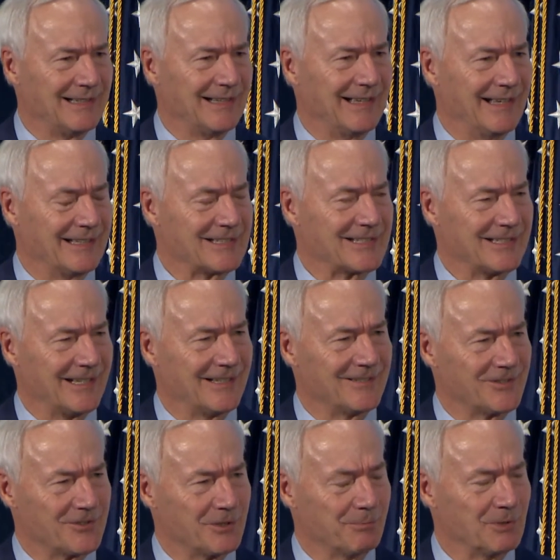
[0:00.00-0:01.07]
and said,
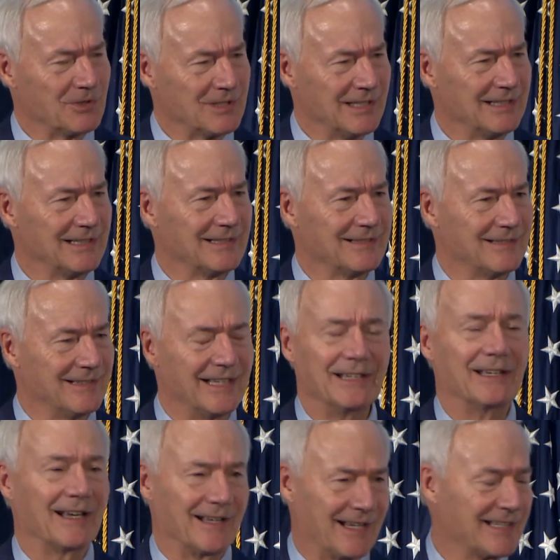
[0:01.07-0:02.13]
Superintendent,
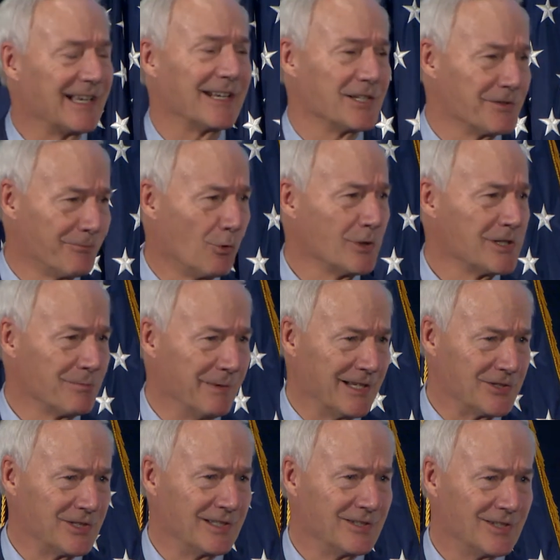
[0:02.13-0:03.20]
I got his voice
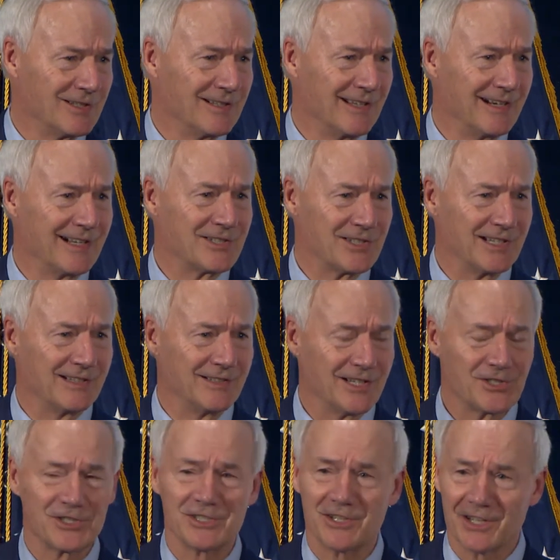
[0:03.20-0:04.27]
message, and I said,
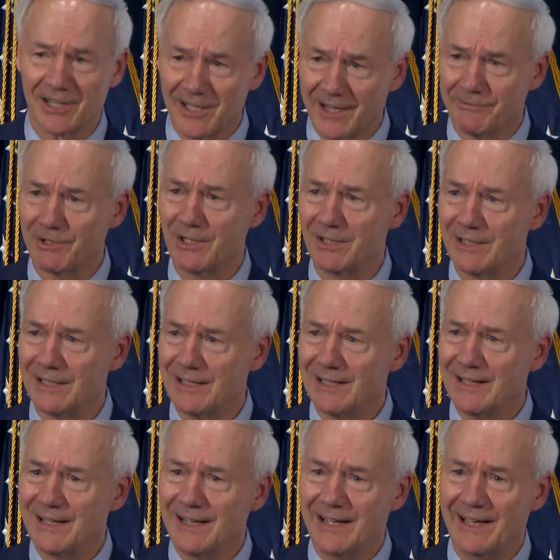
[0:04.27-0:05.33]
this is the governor,
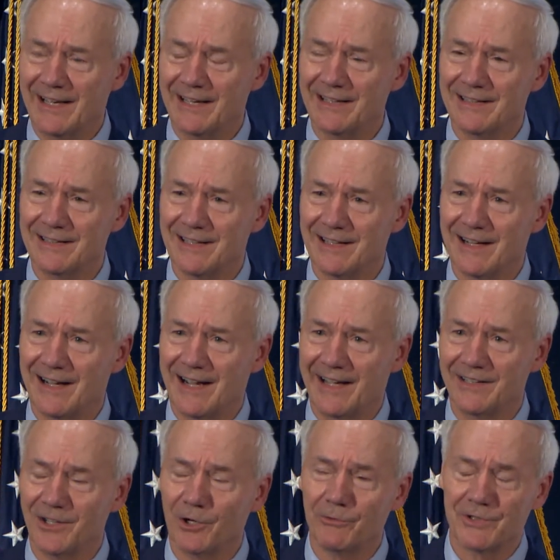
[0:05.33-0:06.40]
and I
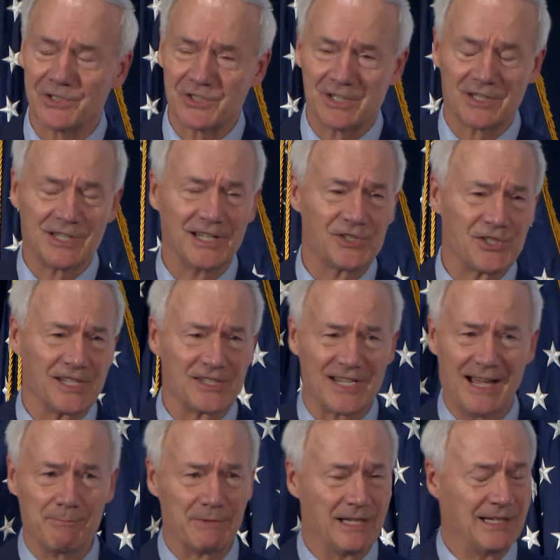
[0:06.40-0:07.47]
know the statistics
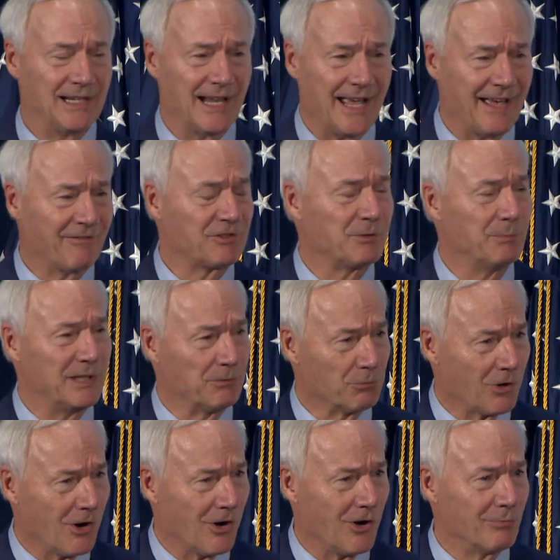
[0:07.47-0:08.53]
I'm getting have to be
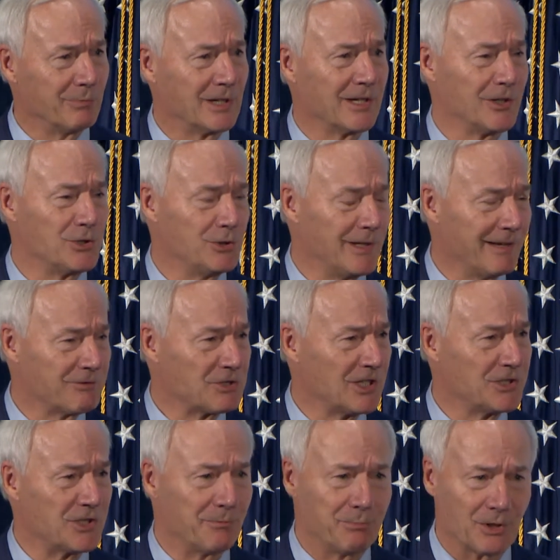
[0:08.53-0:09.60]
wrong because you have
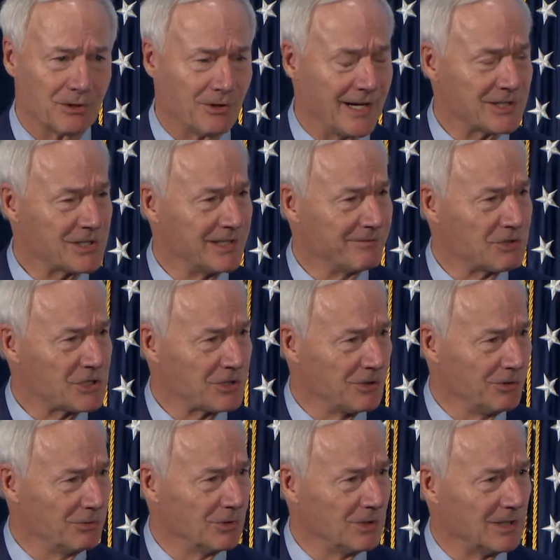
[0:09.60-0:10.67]
such a progressive
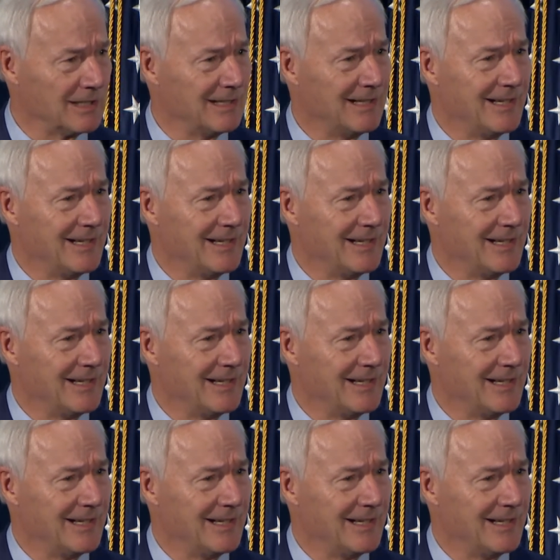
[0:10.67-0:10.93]
school,